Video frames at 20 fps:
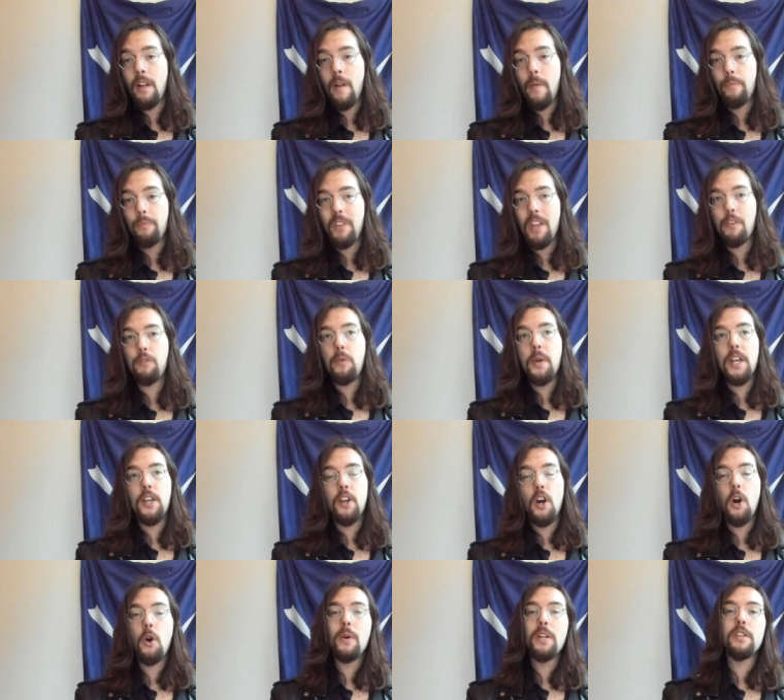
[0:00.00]
If we
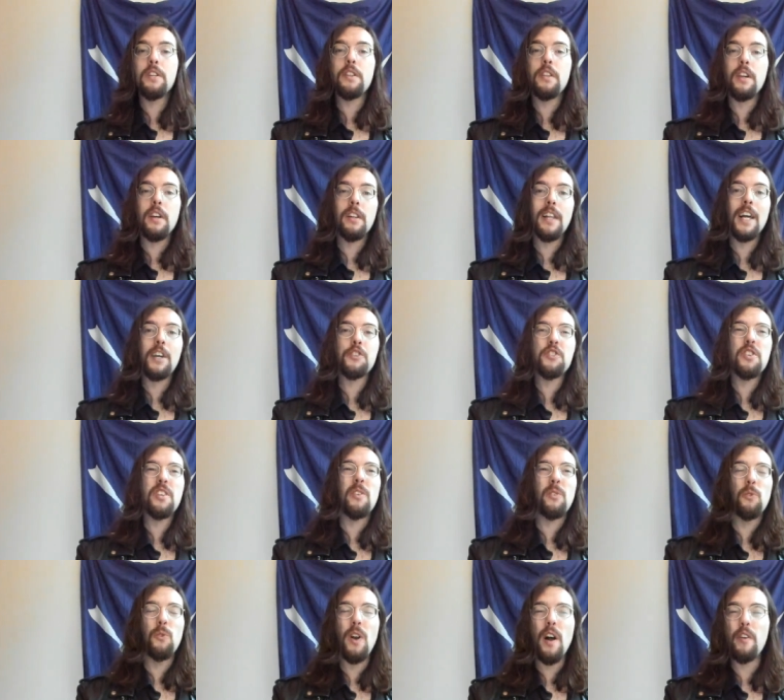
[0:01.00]
go into the
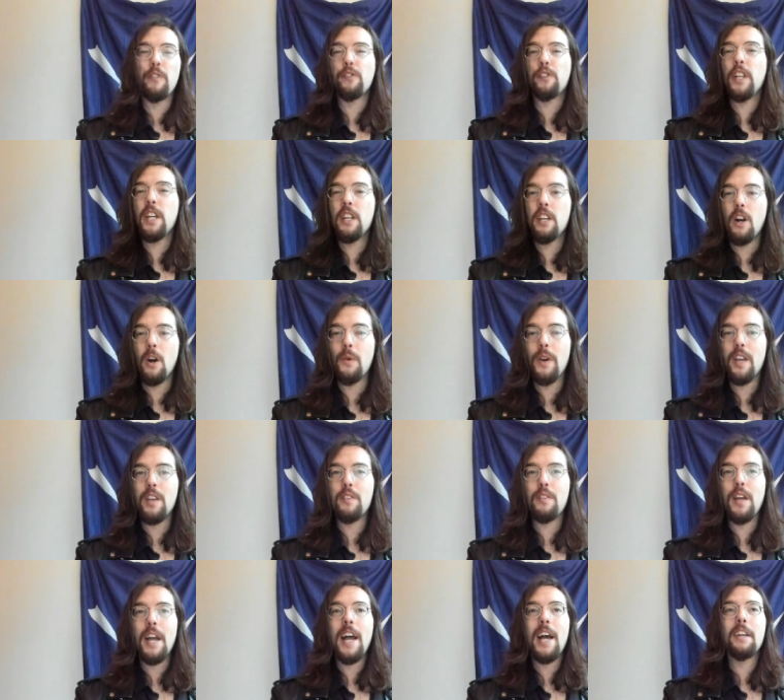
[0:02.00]
election roughly knowing
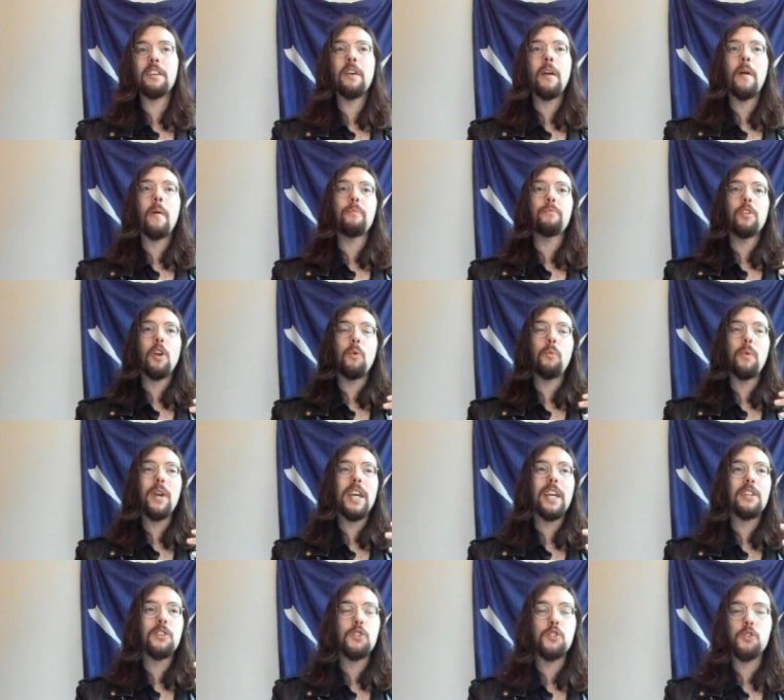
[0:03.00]
that, we
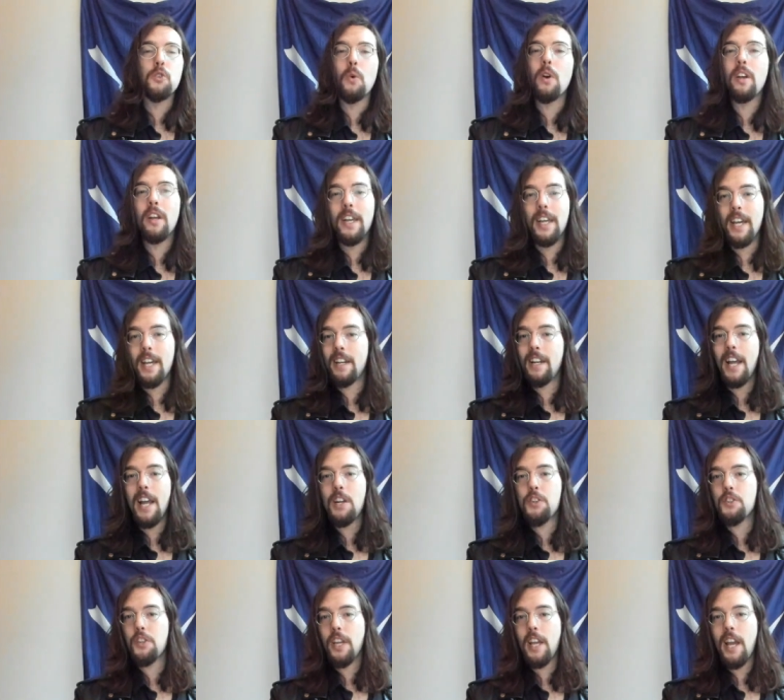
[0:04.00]
can sort of get an
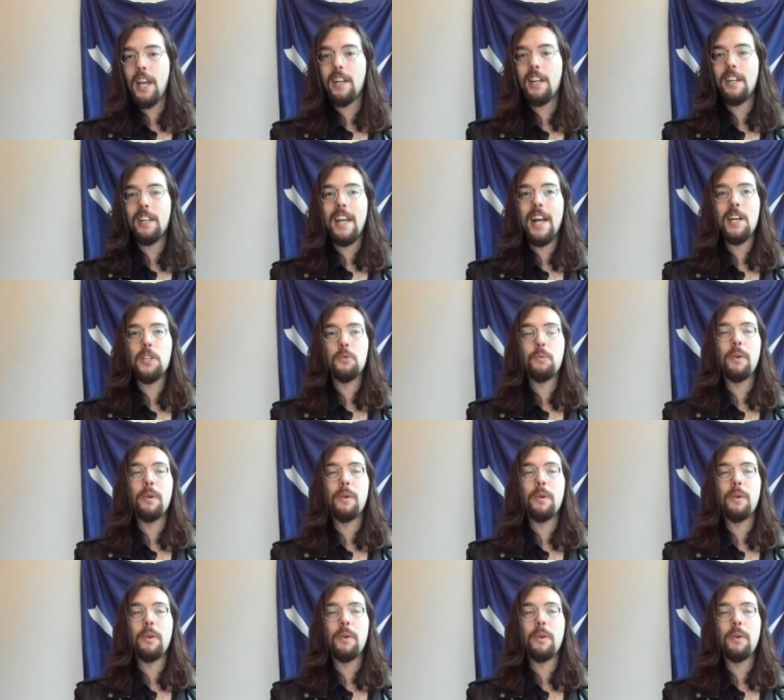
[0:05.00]
educated guess.